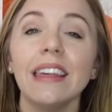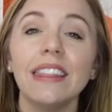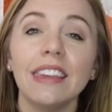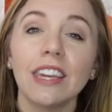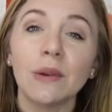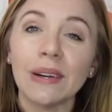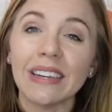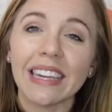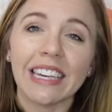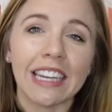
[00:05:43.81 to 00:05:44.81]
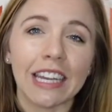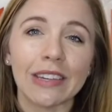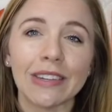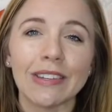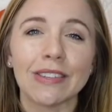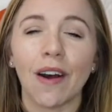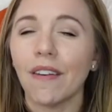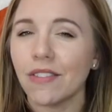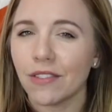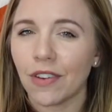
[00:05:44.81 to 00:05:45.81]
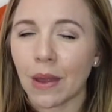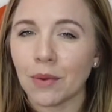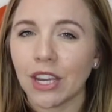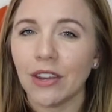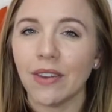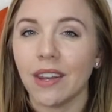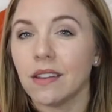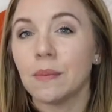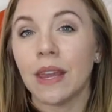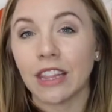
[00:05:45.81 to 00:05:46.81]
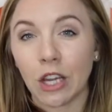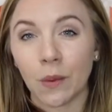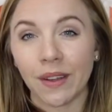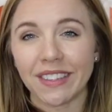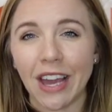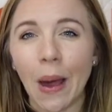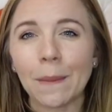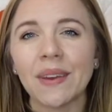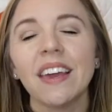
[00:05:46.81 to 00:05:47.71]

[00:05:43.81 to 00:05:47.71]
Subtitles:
The quilt kit includes all of the fabric you need to make the quilt top,